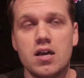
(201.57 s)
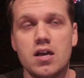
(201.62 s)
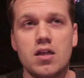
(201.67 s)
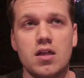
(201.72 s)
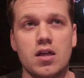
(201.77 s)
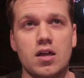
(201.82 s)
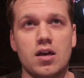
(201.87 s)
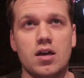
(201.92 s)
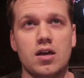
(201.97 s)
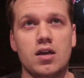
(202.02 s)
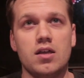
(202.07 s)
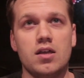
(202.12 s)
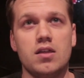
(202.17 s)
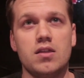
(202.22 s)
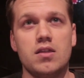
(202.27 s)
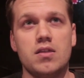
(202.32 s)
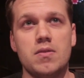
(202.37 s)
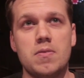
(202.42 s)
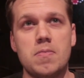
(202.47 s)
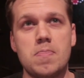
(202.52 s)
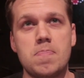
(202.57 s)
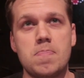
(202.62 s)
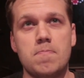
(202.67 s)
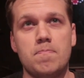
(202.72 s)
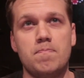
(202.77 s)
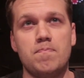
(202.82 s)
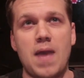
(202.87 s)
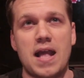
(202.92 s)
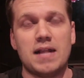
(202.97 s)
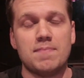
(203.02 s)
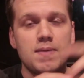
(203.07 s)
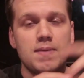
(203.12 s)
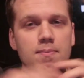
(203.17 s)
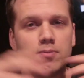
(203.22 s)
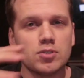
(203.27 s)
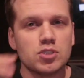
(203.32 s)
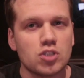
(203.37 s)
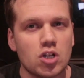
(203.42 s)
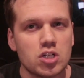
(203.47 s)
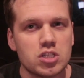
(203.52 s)
And
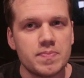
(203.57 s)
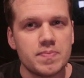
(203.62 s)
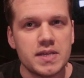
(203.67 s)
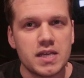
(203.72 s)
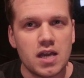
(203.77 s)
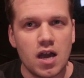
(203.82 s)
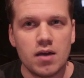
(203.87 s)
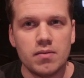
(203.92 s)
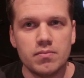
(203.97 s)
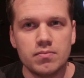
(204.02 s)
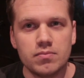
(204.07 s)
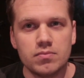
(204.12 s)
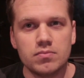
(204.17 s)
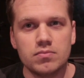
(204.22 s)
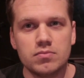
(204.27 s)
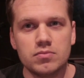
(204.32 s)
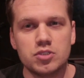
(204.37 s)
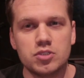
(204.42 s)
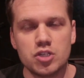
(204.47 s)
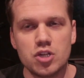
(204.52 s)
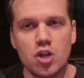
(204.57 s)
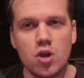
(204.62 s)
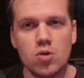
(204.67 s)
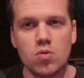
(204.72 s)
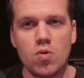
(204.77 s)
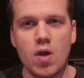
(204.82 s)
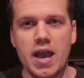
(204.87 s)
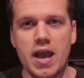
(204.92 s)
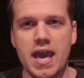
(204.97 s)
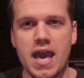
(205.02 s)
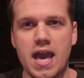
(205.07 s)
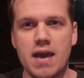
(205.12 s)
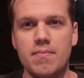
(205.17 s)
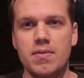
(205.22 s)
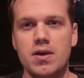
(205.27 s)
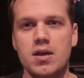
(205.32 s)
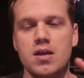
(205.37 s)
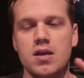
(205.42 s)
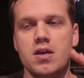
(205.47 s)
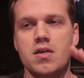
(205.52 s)
people start to know who I am,
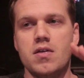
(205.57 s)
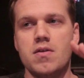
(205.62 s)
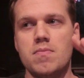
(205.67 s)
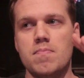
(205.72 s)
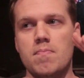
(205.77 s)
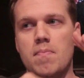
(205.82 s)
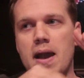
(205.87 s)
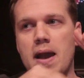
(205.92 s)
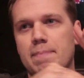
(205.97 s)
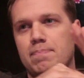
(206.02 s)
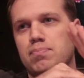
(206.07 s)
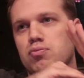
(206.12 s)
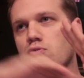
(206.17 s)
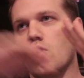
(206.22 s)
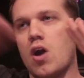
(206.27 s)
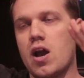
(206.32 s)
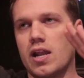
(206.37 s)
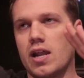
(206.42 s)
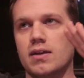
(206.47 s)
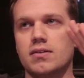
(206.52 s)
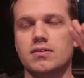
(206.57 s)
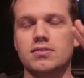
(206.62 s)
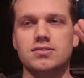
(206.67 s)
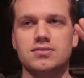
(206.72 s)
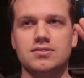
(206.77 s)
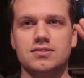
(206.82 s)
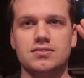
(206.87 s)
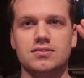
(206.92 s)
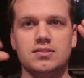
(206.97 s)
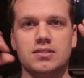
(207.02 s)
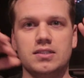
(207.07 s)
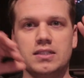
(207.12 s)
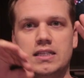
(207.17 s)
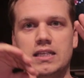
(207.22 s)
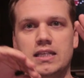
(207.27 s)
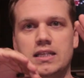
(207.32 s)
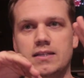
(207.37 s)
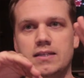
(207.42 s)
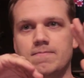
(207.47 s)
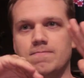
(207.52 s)
my product
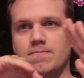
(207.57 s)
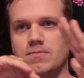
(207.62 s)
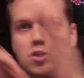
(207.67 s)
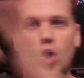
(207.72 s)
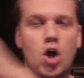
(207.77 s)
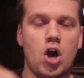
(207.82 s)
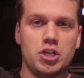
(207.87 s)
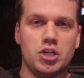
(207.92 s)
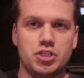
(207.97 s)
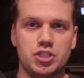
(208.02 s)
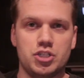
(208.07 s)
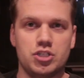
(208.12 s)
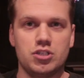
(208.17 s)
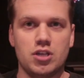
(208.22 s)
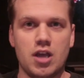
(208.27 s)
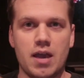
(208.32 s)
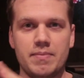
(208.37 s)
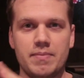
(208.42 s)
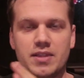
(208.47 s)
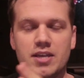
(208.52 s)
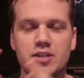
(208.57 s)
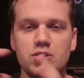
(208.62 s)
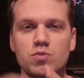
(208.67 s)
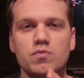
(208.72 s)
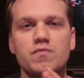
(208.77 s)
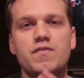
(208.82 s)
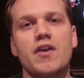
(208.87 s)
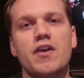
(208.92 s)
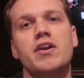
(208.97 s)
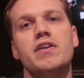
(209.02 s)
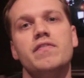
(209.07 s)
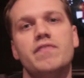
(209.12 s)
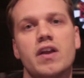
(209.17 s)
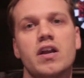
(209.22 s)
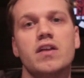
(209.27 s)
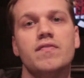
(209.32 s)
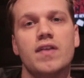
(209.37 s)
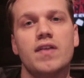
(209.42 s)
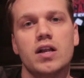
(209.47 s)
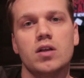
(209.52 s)
launch. I mean, they do very,
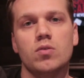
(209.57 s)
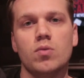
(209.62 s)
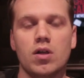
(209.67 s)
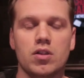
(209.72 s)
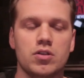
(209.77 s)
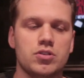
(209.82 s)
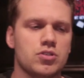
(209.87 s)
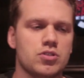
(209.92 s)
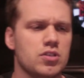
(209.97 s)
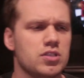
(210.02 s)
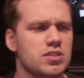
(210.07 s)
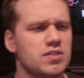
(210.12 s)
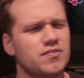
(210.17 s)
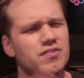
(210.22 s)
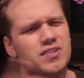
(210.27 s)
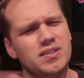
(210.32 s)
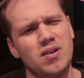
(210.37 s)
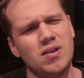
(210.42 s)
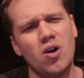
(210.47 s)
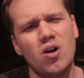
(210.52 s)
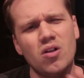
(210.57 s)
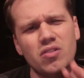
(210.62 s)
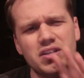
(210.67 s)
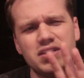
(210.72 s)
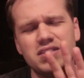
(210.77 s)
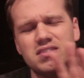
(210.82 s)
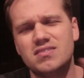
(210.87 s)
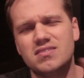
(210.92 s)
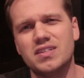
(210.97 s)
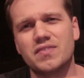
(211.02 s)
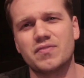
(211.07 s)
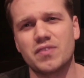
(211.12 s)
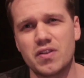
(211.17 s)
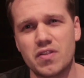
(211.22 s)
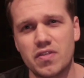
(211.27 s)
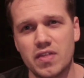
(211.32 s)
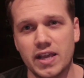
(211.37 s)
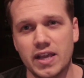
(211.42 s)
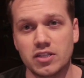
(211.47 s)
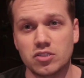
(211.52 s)
very, very well. There's all these different
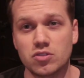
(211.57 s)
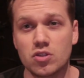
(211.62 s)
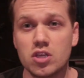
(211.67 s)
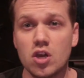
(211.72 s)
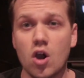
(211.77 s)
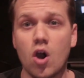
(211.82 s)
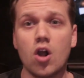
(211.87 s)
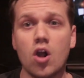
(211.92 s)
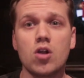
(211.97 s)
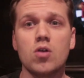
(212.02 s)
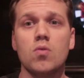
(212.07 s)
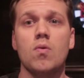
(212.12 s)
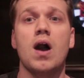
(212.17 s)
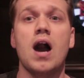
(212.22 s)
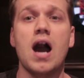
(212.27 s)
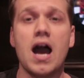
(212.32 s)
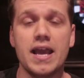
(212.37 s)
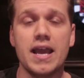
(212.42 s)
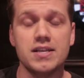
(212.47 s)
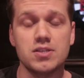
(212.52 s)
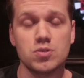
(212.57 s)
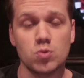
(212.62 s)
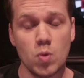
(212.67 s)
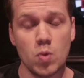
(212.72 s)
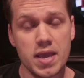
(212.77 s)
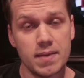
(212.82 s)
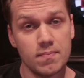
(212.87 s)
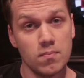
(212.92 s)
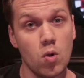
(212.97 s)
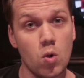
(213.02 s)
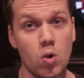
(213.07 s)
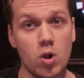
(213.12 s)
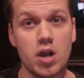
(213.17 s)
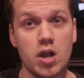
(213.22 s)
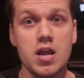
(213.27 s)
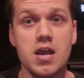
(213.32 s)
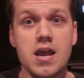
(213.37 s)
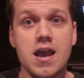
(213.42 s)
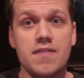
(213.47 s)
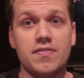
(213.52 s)
things. So the ROI is way
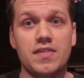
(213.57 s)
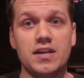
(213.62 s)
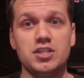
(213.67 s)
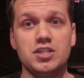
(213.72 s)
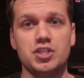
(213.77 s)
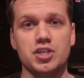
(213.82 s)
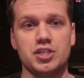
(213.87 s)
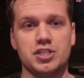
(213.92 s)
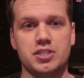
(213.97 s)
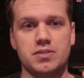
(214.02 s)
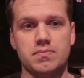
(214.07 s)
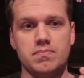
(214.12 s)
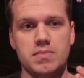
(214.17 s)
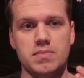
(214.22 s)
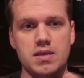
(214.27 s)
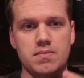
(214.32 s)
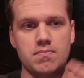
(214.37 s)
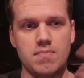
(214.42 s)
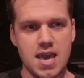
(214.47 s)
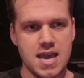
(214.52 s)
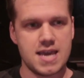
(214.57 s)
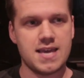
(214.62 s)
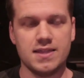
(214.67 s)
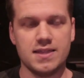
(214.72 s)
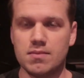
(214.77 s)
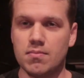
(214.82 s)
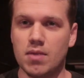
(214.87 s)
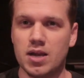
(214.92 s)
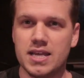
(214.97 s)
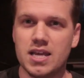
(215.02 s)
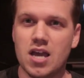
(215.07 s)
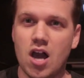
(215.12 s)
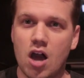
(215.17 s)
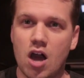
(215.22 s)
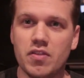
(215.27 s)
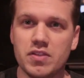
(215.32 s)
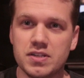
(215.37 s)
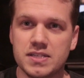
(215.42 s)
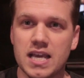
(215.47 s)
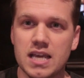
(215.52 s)
more than just me making the money
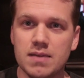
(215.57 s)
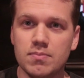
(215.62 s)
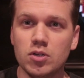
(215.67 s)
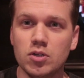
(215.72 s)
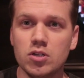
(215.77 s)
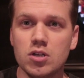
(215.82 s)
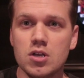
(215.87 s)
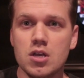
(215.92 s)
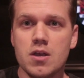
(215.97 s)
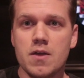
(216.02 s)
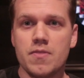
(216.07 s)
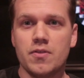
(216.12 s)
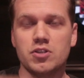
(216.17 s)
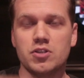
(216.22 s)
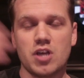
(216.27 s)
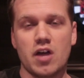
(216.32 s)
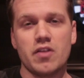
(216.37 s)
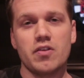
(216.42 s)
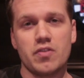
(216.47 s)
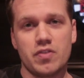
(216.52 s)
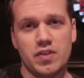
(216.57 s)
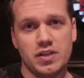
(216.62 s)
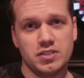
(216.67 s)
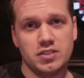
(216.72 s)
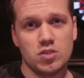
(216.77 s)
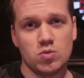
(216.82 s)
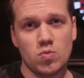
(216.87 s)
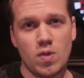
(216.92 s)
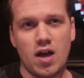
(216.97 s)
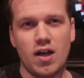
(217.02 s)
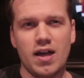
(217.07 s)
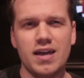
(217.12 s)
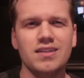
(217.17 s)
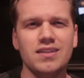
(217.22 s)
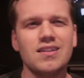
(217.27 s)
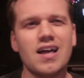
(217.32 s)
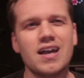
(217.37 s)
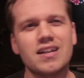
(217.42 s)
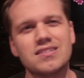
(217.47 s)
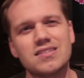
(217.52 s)
on the table. There's other things as well. And a
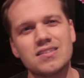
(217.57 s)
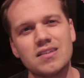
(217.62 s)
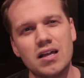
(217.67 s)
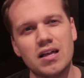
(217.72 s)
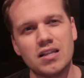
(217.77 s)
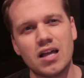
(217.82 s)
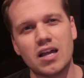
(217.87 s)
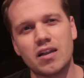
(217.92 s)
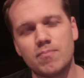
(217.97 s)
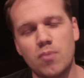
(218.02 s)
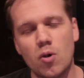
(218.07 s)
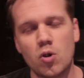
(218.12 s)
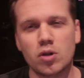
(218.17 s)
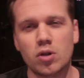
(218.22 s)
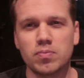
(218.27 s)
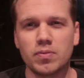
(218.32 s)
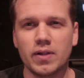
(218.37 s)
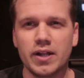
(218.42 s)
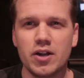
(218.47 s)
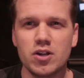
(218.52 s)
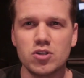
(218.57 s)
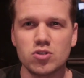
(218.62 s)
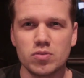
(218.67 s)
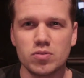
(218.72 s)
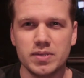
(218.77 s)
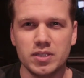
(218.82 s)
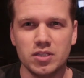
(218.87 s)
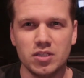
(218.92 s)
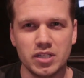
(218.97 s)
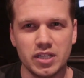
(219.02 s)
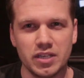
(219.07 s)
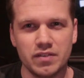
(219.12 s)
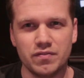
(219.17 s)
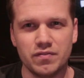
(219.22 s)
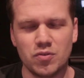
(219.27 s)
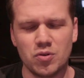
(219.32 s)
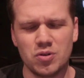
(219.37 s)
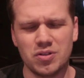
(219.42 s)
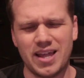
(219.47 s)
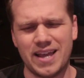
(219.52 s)
lot of poker players will be looking
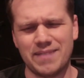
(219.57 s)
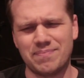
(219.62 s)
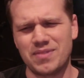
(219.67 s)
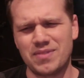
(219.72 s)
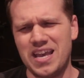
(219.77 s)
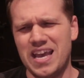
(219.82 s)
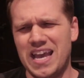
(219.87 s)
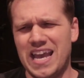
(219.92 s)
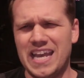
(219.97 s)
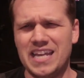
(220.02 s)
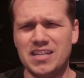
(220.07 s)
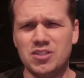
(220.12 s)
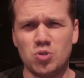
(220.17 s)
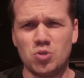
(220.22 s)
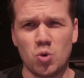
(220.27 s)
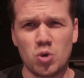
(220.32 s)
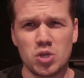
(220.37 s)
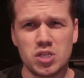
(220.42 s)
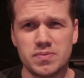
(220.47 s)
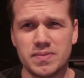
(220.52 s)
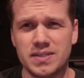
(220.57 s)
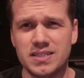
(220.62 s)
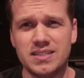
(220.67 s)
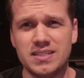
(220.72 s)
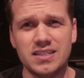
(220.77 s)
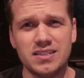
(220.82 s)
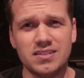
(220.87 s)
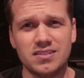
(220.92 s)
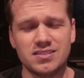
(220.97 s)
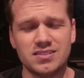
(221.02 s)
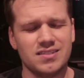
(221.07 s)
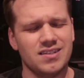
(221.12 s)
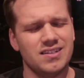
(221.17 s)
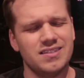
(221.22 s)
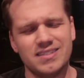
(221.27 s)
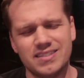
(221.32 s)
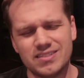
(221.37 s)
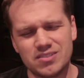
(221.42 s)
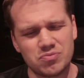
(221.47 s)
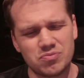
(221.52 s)
for like endorsement deals.
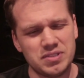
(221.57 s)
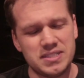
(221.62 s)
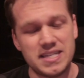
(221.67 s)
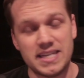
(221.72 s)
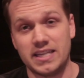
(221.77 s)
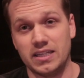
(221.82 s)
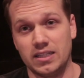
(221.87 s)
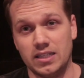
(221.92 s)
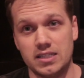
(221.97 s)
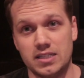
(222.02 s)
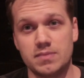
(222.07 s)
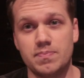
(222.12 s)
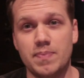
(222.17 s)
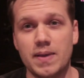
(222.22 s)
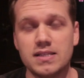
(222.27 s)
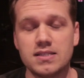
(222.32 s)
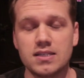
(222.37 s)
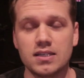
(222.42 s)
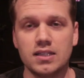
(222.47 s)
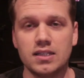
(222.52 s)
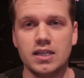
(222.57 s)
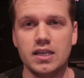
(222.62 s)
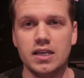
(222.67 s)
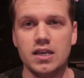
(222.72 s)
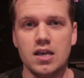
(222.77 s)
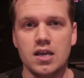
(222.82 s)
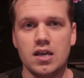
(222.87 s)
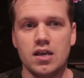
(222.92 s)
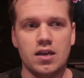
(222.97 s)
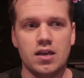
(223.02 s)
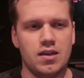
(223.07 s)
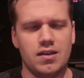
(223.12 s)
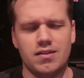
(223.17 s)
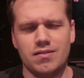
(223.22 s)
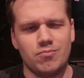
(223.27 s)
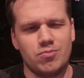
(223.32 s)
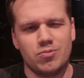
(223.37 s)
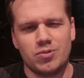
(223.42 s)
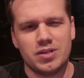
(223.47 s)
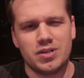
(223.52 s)
It's ridiculous. Basically,
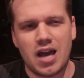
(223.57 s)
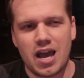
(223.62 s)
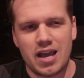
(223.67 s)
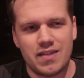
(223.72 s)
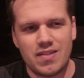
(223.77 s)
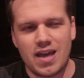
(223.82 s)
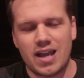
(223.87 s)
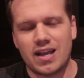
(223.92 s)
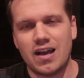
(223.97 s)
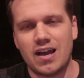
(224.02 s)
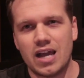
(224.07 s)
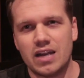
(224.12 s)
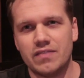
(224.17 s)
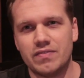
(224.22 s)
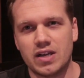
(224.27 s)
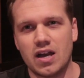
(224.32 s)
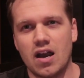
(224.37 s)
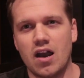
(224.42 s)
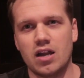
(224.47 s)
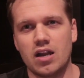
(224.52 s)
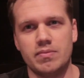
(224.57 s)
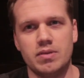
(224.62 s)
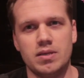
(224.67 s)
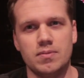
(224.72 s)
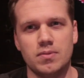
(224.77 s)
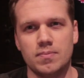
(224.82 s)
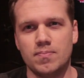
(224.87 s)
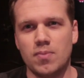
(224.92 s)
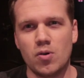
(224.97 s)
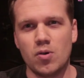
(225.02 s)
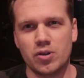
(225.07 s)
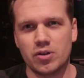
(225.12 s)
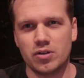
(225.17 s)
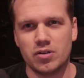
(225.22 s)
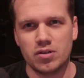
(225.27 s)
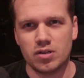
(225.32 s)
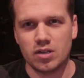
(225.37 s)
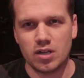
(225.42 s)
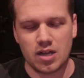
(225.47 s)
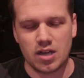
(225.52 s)
we're not in that kind of economy. The
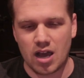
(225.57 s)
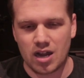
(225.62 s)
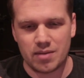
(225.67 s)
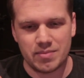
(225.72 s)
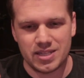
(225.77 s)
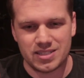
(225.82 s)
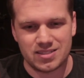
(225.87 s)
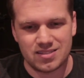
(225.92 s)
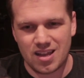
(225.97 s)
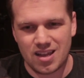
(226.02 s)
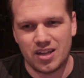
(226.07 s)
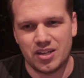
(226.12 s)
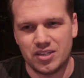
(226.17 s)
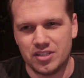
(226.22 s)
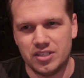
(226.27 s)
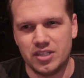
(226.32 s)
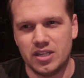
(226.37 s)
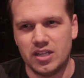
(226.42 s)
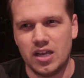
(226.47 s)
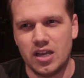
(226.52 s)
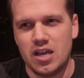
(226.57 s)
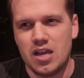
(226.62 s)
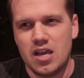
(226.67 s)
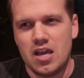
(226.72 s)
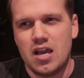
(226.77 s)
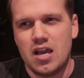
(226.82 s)
poker economy is not good.